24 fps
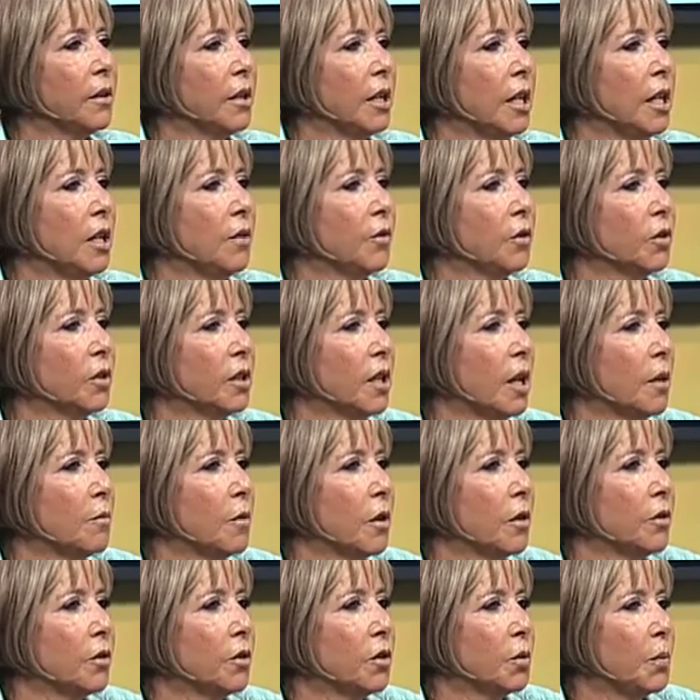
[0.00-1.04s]
The Evil
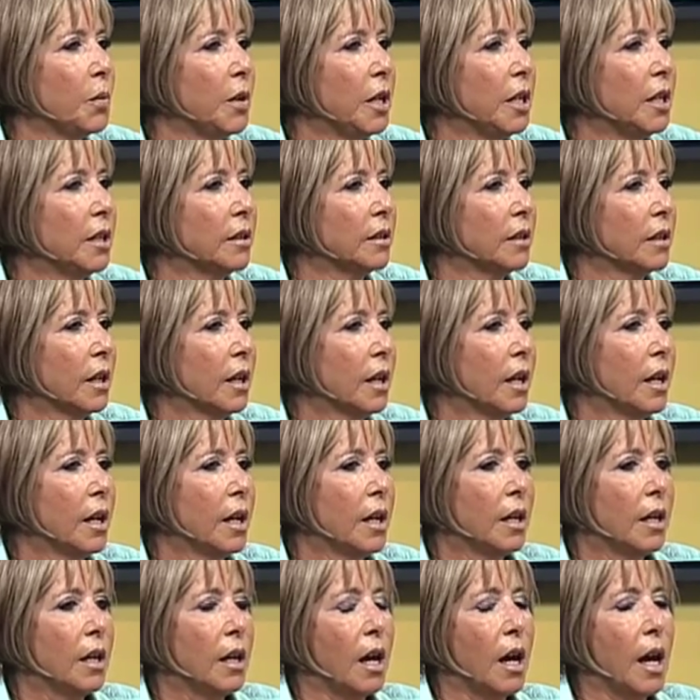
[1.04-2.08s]
Stepmother Speaks,
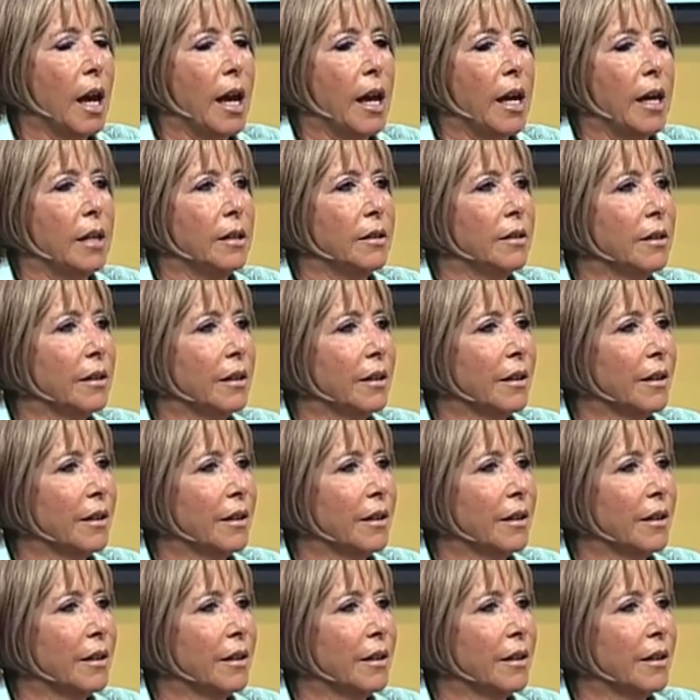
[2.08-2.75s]
and